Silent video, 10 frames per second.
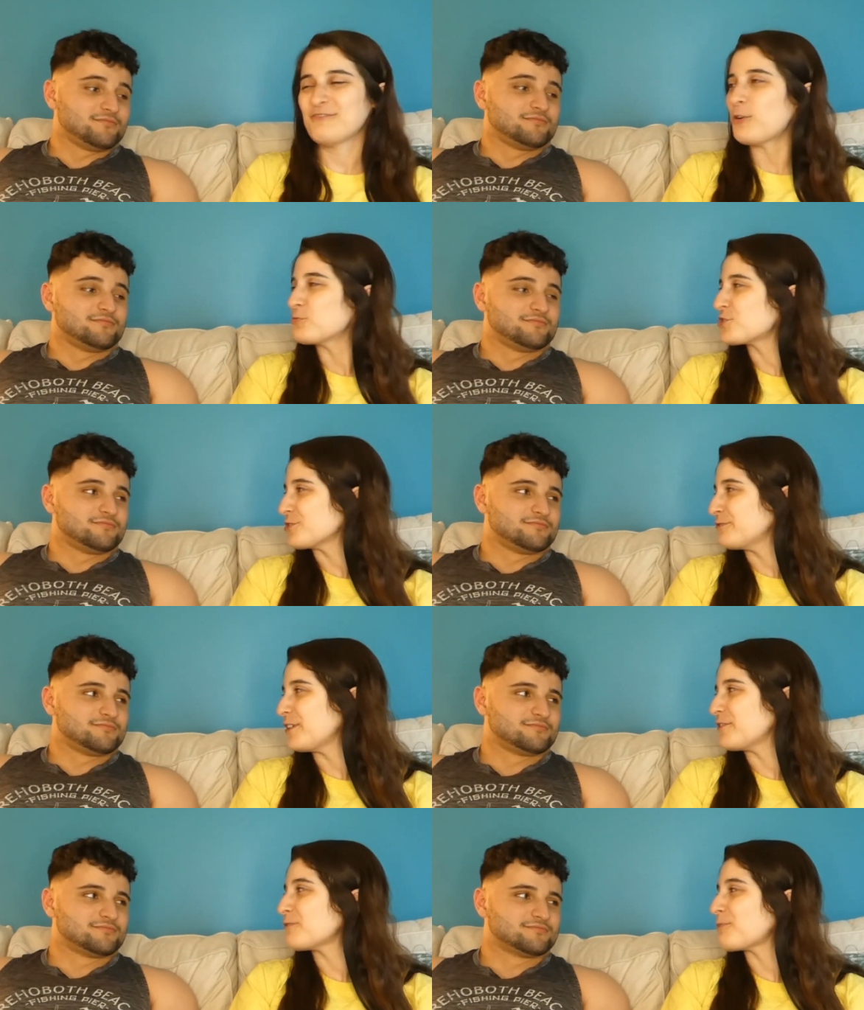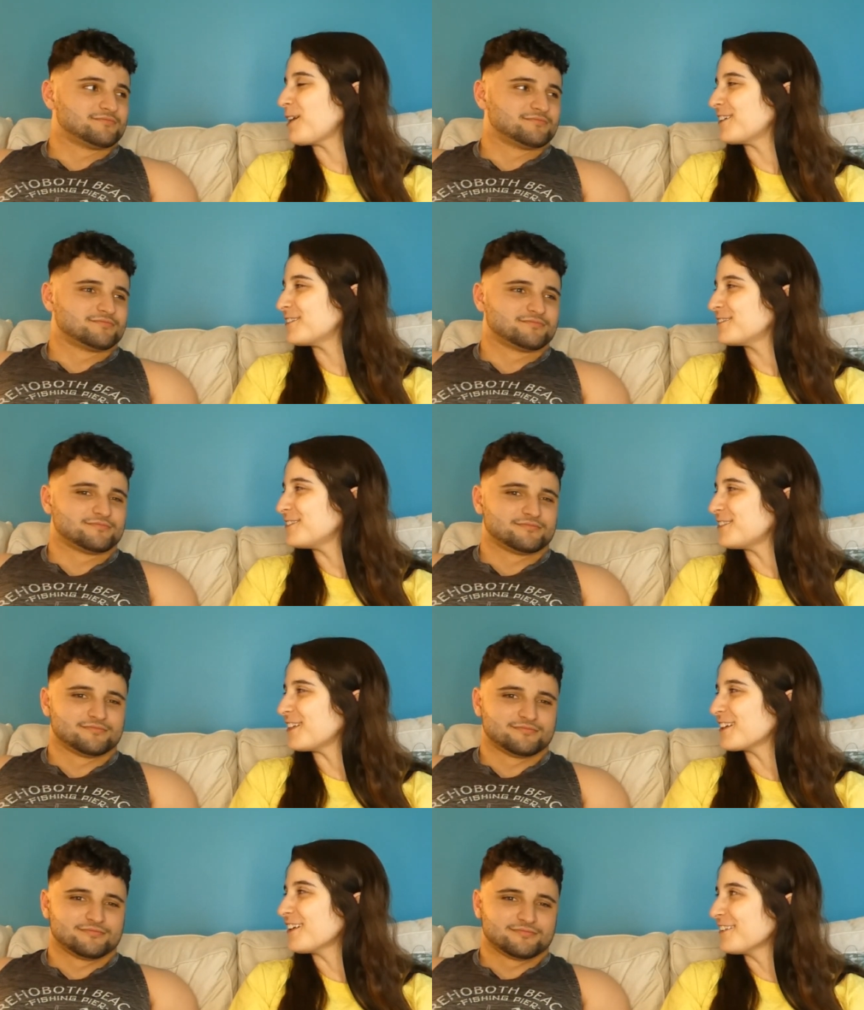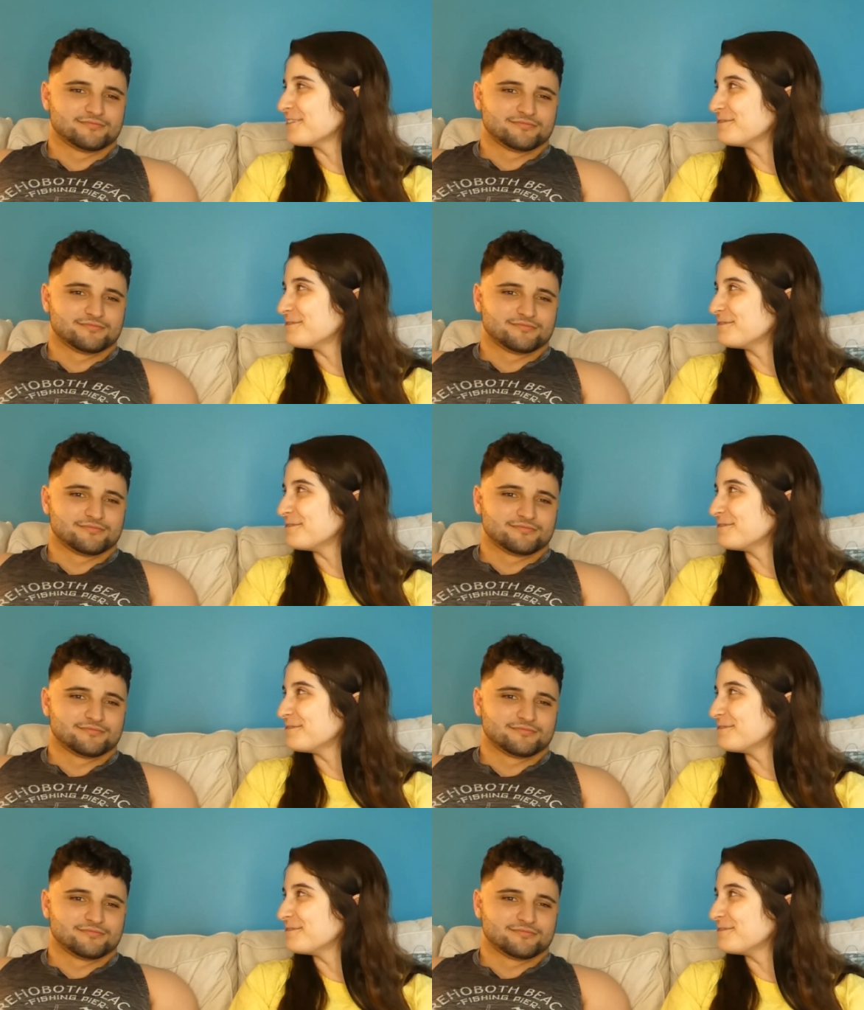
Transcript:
Speaker 1: What was your favorite part, you think?